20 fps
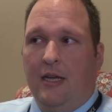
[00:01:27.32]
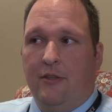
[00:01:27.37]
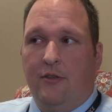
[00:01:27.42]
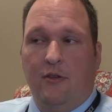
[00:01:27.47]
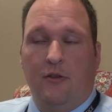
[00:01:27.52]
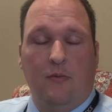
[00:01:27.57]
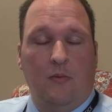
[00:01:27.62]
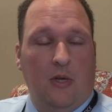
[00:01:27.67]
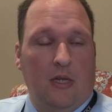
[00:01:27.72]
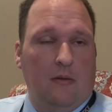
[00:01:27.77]

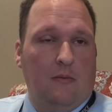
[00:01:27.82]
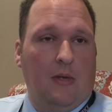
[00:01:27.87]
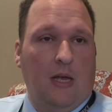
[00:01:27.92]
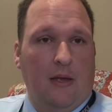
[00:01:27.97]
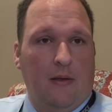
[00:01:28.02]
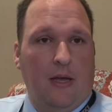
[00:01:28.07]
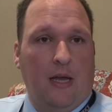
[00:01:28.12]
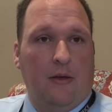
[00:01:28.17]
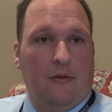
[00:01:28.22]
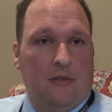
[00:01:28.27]
told them, well,
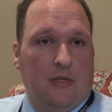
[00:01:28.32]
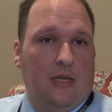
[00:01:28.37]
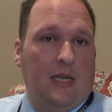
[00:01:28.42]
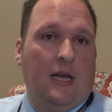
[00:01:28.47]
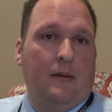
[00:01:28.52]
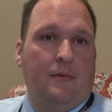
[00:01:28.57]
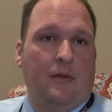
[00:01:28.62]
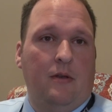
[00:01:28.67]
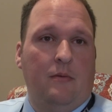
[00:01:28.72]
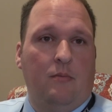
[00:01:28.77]
I was
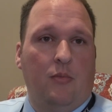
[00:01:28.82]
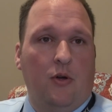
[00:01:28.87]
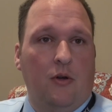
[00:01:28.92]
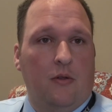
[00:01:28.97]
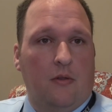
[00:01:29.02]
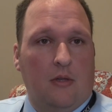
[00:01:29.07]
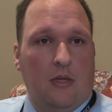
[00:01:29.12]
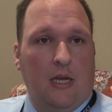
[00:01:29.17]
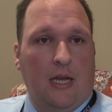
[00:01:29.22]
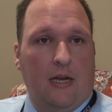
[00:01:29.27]
adopted at
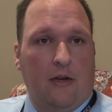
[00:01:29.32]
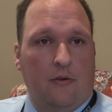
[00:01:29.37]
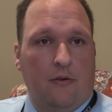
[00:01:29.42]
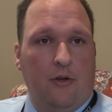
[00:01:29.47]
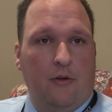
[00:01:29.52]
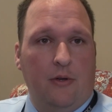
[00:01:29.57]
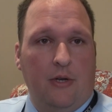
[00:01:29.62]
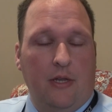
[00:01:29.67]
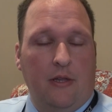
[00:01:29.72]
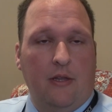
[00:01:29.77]
birth, and I don't
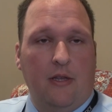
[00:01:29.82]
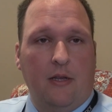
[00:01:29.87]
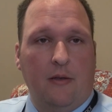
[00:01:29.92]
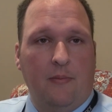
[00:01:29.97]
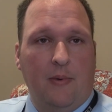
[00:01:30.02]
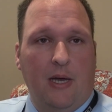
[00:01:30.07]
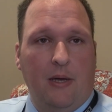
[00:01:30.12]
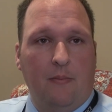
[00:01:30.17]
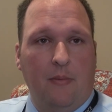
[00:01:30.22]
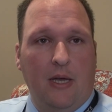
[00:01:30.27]
know anything
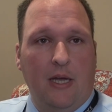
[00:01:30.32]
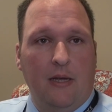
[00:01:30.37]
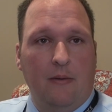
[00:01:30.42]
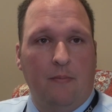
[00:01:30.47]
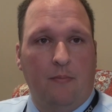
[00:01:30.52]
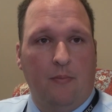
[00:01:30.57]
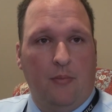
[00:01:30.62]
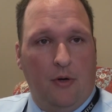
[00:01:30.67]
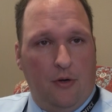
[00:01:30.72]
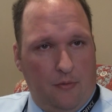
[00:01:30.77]
about my
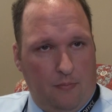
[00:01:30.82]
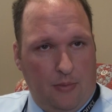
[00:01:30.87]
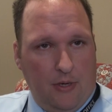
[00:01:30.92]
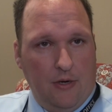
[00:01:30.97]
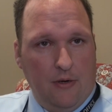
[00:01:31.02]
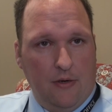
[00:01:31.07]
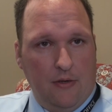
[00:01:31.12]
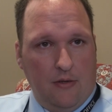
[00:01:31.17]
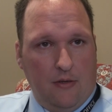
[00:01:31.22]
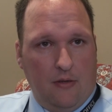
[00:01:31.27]
birth
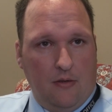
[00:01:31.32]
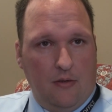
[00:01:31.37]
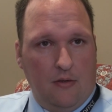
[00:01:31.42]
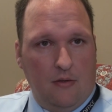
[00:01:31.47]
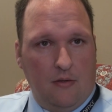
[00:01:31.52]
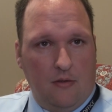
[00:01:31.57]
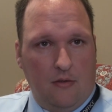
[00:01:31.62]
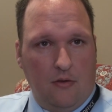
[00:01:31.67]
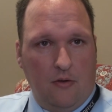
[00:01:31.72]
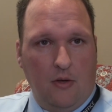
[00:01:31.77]
parents,
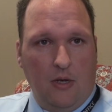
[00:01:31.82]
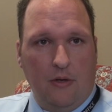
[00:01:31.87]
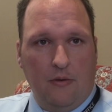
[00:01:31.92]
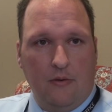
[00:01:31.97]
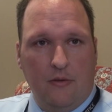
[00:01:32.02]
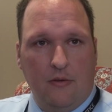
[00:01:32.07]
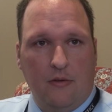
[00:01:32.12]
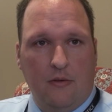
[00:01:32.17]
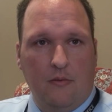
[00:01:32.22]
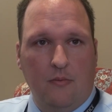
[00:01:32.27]
so I
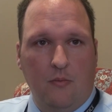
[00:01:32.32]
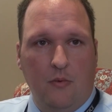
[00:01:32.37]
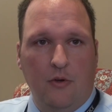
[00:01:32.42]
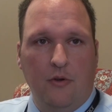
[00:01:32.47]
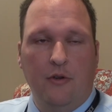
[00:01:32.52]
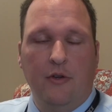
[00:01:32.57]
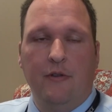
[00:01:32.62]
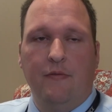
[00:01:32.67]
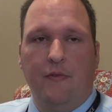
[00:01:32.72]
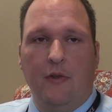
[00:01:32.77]
was
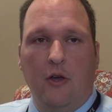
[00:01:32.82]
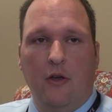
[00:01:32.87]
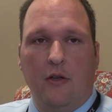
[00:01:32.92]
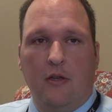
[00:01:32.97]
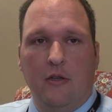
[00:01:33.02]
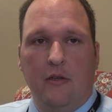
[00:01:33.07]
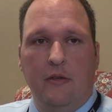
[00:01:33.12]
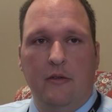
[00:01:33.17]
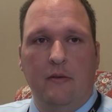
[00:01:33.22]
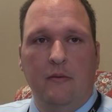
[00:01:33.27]
wondering if y'all
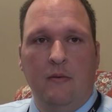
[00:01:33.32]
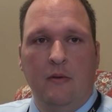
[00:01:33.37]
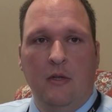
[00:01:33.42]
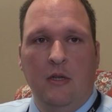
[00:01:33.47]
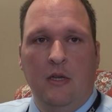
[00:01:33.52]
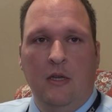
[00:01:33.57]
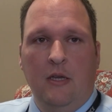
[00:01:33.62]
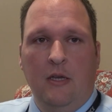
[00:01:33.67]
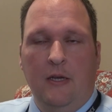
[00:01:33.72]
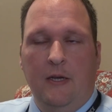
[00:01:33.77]
could
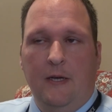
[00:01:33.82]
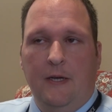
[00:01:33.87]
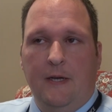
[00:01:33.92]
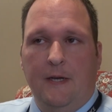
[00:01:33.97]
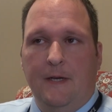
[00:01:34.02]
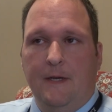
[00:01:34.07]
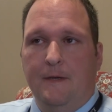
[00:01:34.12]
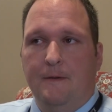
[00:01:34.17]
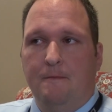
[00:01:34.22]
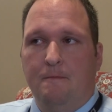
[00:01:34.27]

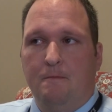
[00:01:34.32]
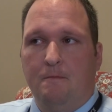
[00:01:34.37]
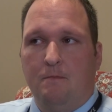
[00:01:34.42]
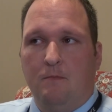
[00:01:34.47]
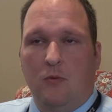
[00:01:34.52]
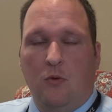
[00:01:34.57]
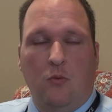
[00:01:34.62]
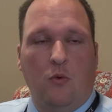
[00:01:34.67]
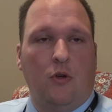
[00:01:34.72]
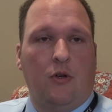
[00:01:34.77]

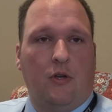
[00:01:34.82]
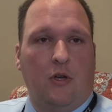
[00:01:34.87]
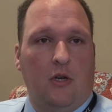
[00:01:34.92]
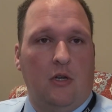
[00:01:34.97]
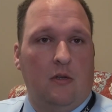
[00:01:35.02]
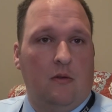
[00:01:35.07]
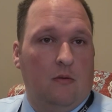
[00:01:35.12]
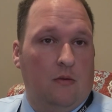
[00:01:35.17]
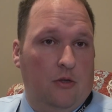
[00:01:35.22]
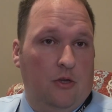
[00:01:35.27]
work
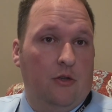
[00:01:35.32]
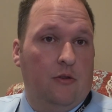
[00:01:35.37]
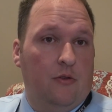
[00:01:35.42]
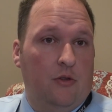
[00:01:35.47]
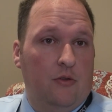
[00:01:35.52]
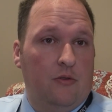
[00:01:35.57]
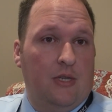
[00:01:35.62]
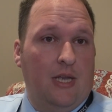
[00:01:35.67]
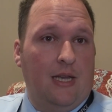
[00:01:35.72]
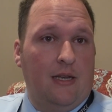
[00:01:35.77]
on,
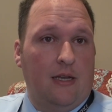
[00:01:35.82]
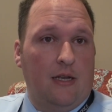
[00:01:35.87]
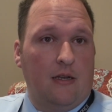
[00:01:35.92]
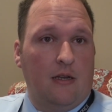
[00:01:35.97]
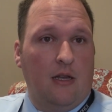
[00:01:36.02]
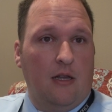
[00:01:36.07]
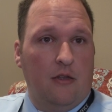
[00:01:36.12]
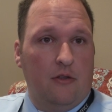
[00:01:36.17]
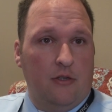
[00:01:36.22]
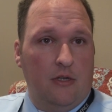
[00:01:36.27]
use that
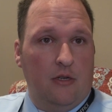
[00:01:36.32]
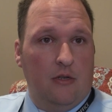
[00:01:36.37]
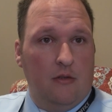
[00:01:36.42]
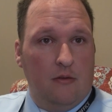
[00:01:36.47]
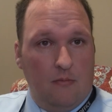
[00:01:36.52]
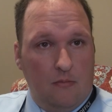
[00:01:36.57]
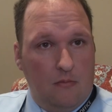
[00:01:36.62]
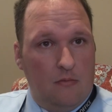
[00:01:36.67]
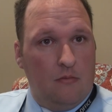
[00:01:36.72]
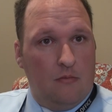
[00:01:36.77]
technology
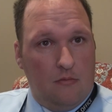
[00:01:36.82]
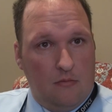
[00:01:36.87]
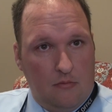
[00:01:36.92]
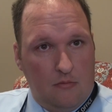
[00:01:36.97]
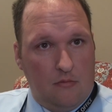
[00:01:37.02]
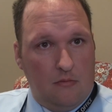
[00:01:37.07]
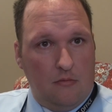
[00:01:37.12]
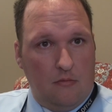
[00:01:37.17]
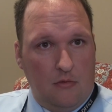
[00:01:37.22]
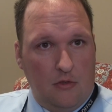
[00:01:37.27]
to
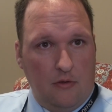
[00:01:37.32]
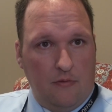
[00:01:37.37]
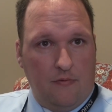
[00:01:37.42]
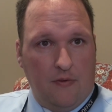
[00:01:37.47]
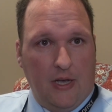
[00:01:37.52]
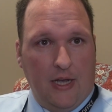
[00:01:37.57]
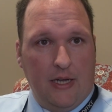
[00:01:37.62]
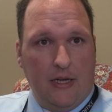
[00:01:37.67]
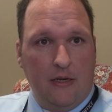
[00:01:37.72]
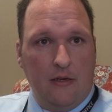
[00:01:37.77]

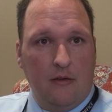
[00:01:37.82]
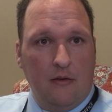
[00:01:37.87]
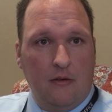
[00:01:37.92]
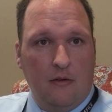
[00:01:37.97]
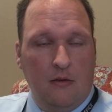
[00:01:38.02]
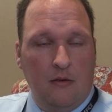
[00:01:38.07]
find